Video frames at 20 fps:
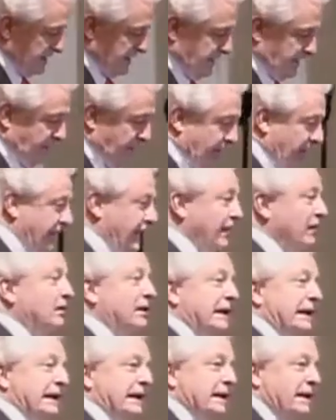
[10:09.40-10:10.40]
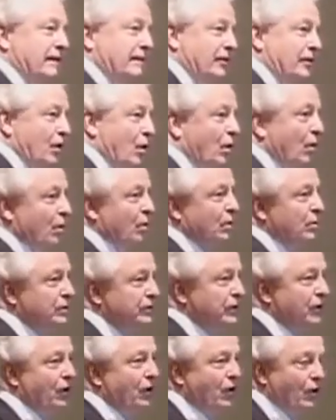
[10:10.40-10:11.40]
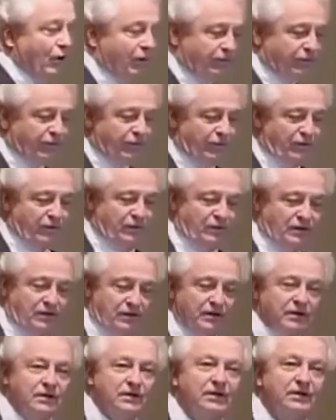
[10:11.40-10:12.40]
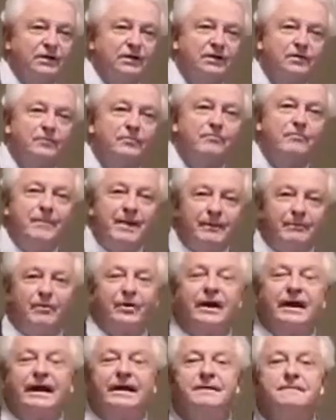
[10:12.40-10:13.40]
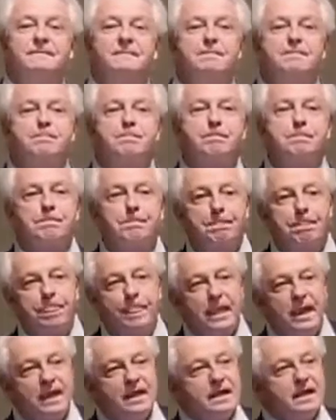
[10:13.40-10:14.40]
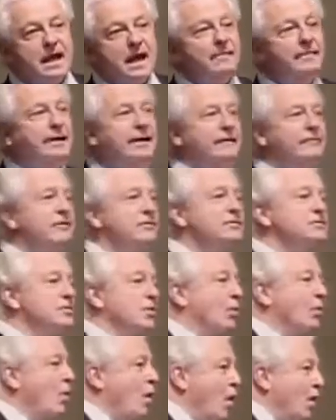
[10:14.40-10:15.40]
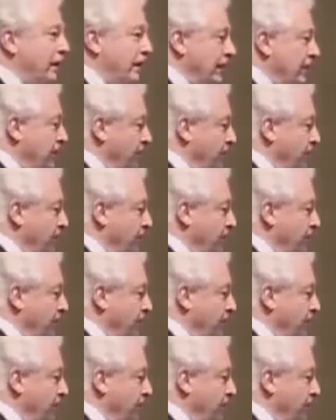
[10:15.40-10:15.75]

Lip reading: The healing of an old, hurtful memory. How many of you are walking